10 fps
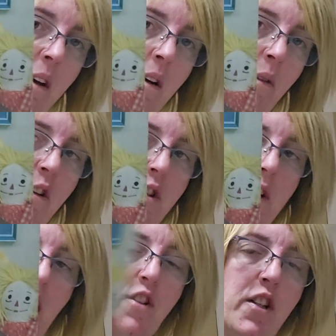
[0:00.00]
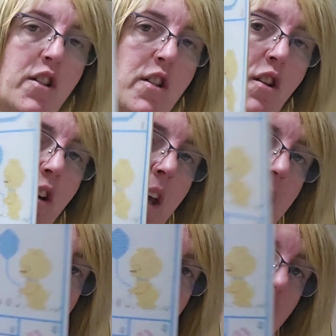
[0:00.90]
which has actually just got
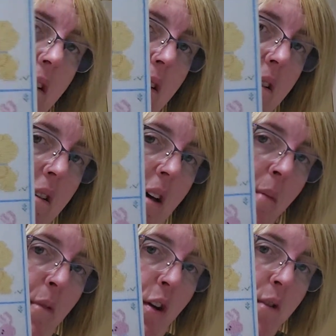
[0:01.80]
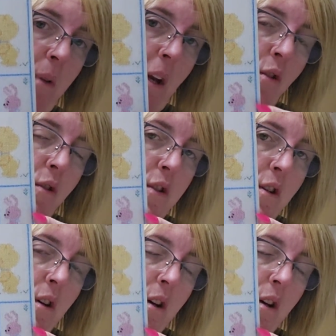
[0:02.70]
a birth record,